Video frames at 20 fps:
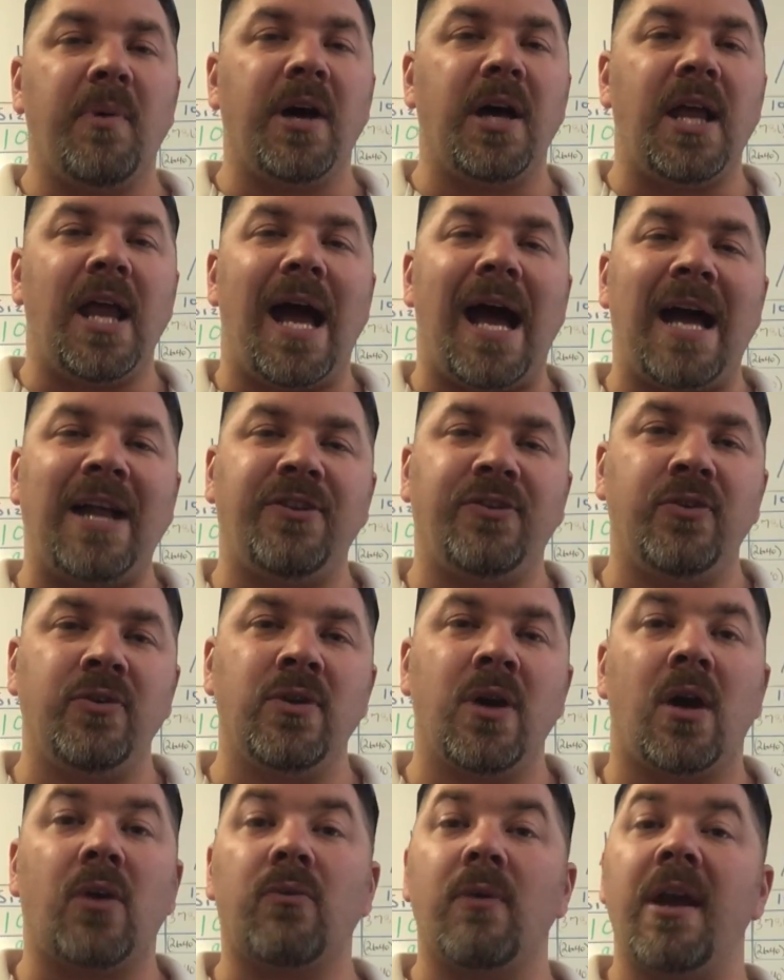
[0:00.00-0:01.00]
But I
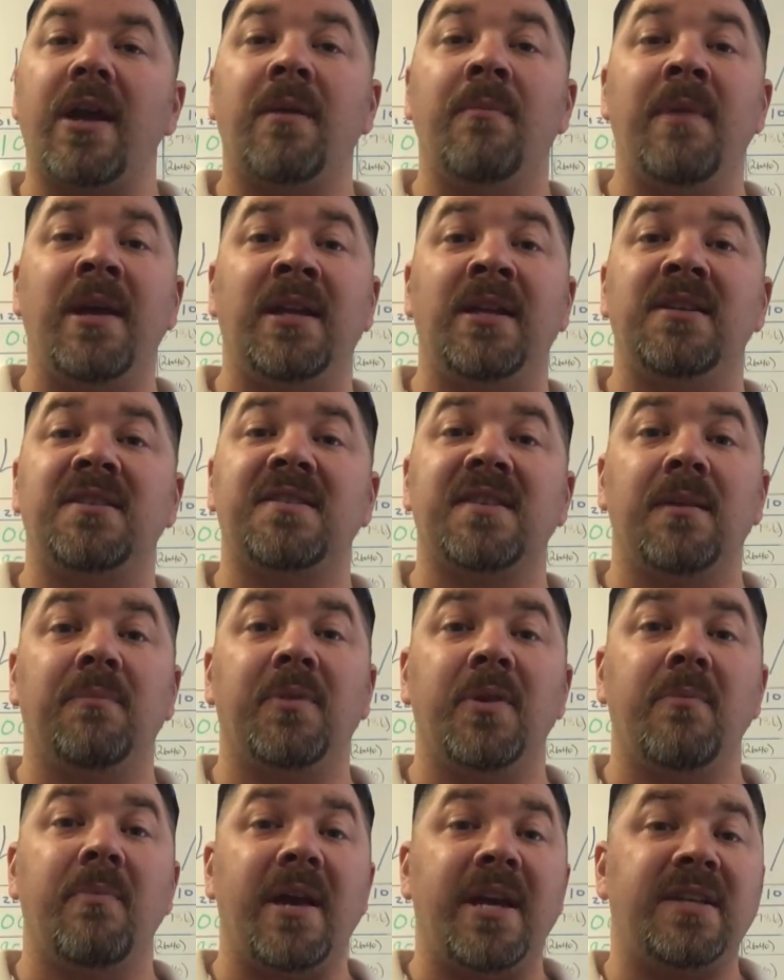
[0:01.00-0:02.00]
do not recommend it
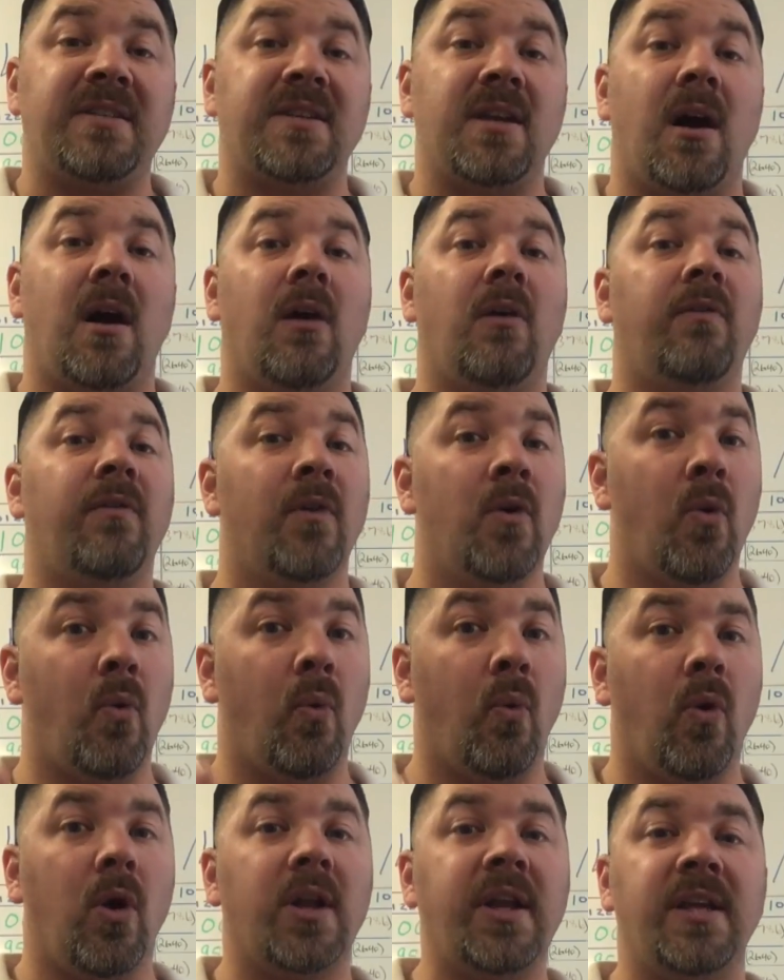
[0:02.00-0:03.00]
simply based off
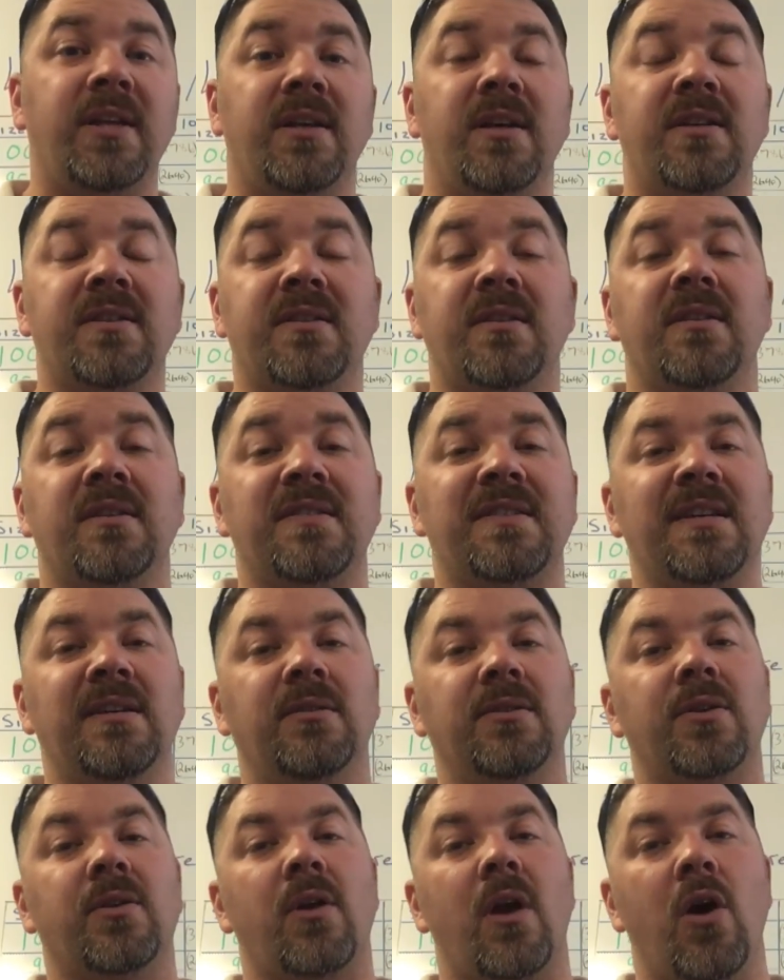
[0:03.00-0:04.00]
what it does to the
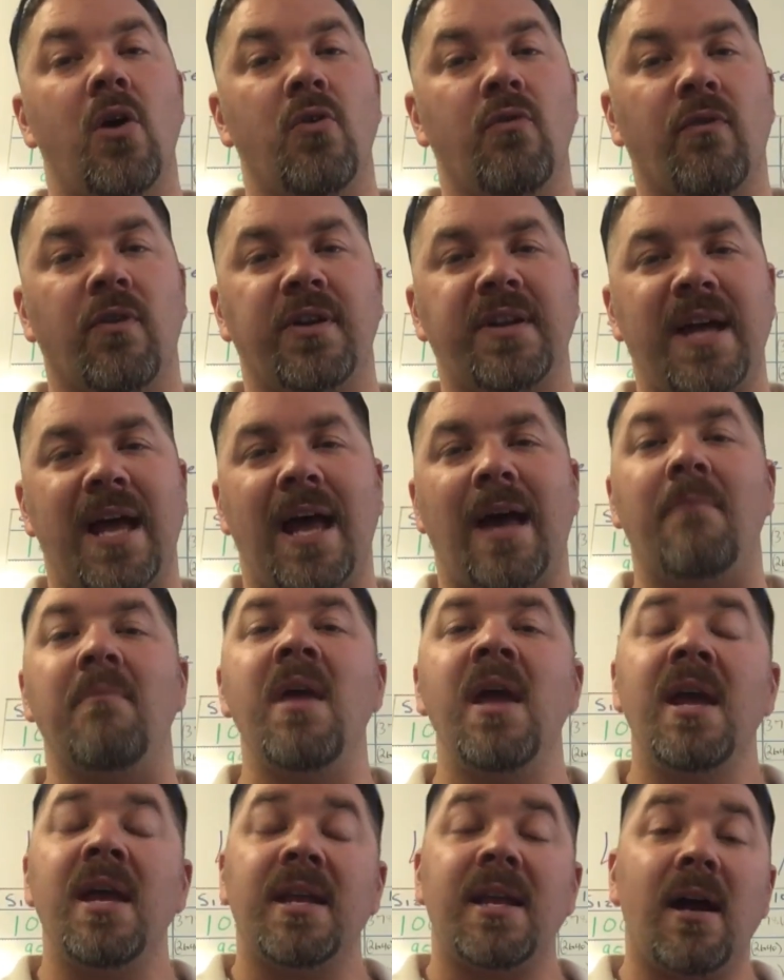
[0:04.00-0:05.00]
cylinder over
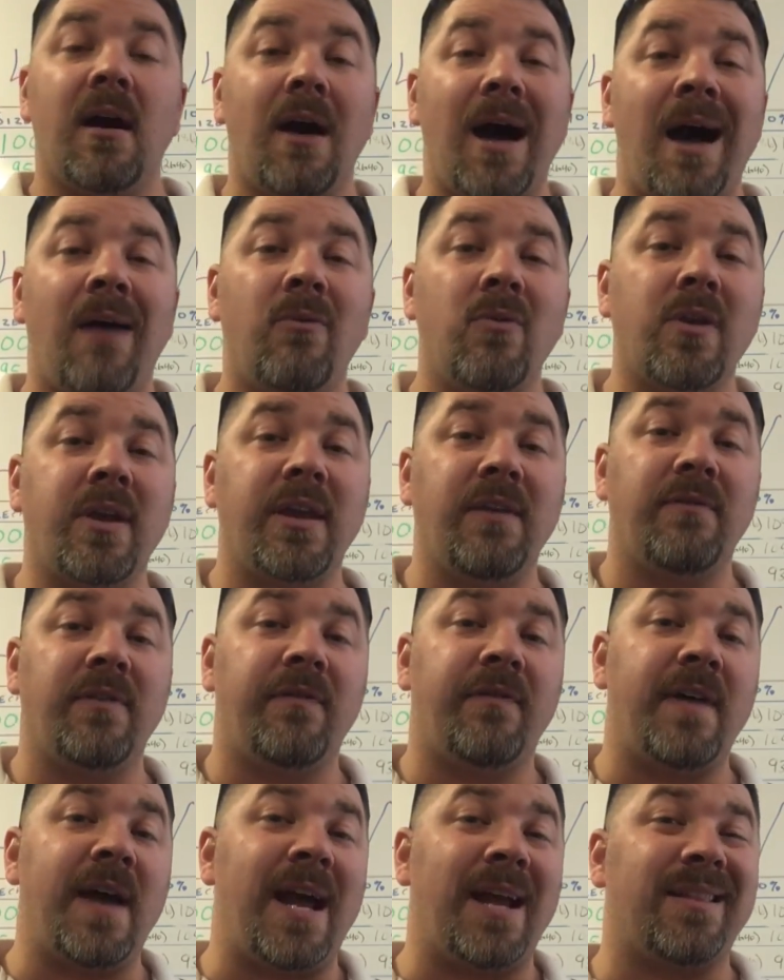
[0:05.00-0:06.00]
time. Now, I will give
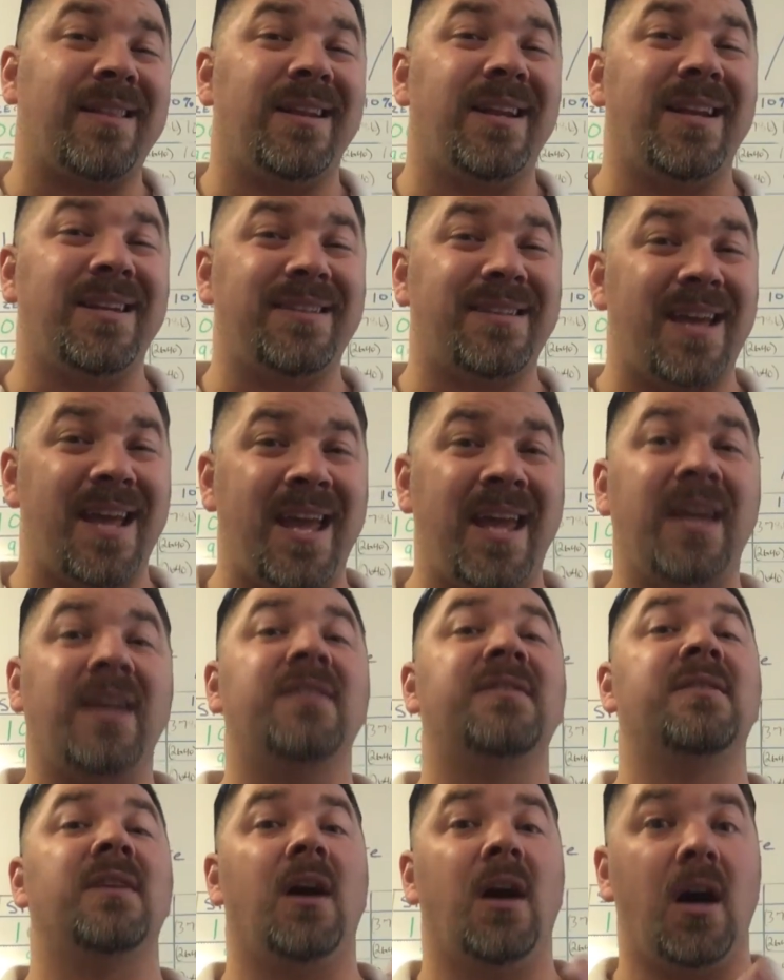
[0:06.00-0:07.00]
the fact that it
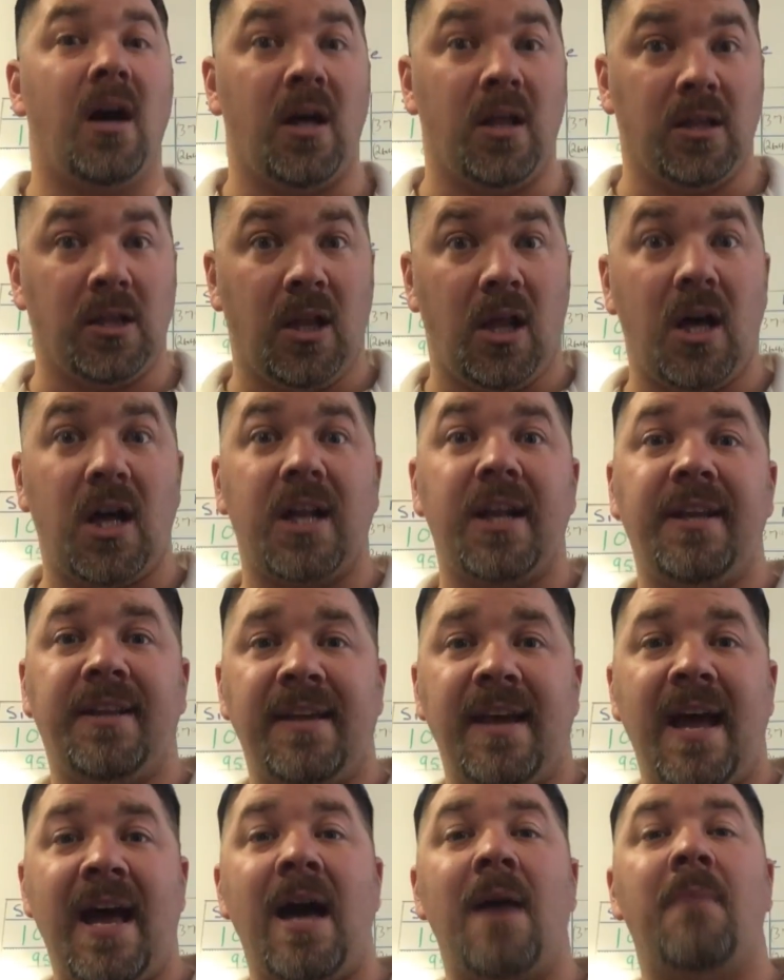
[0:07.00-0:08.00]
takes a lot of
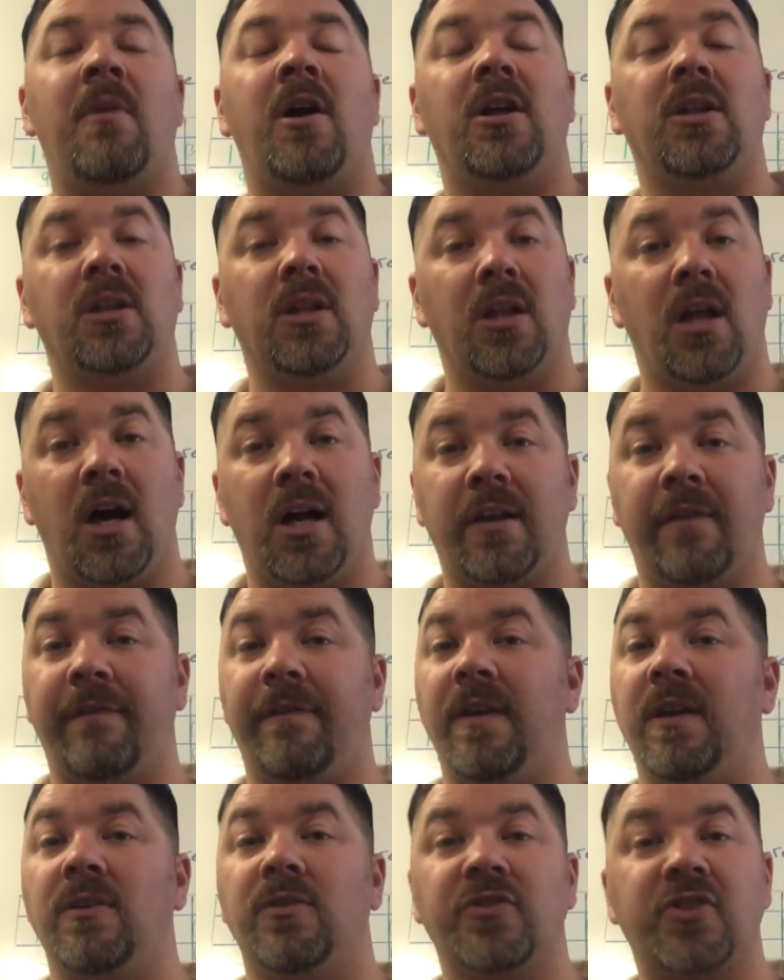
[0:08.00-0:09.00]
time, a lot of
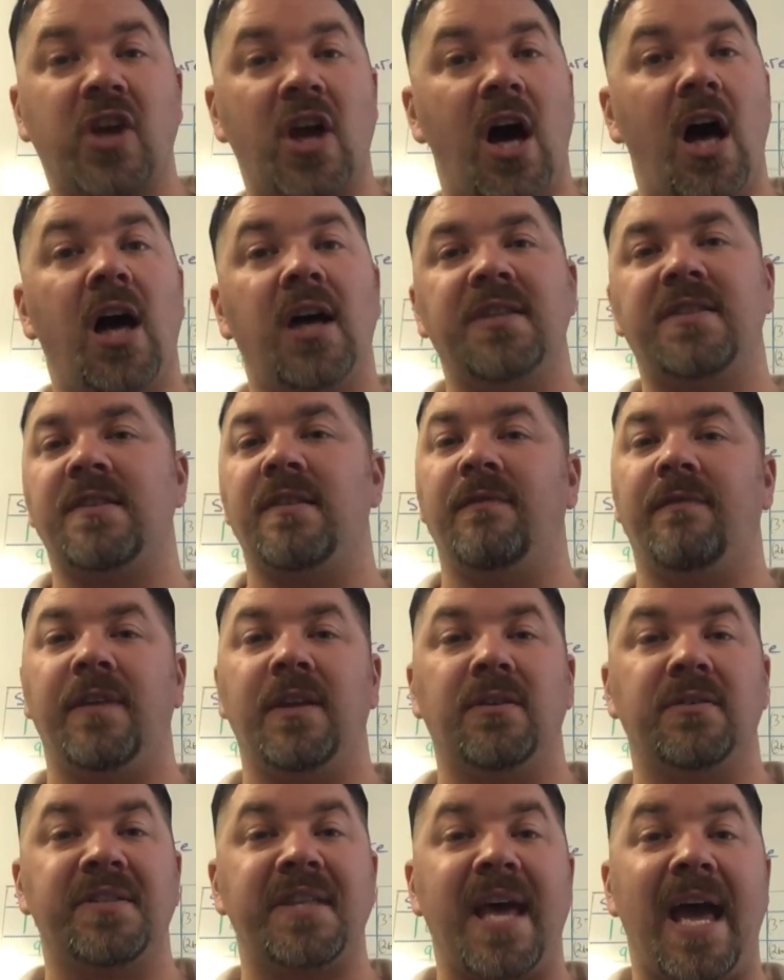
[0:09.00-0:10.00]
feels, constant
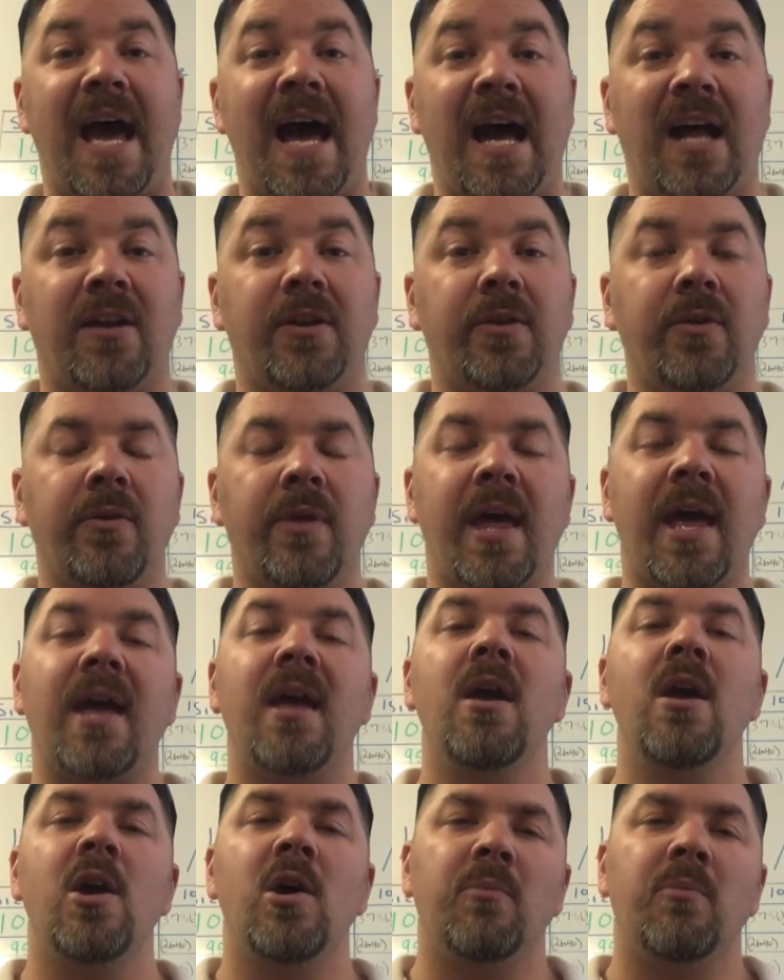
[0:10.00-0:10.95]
feels that high to do that,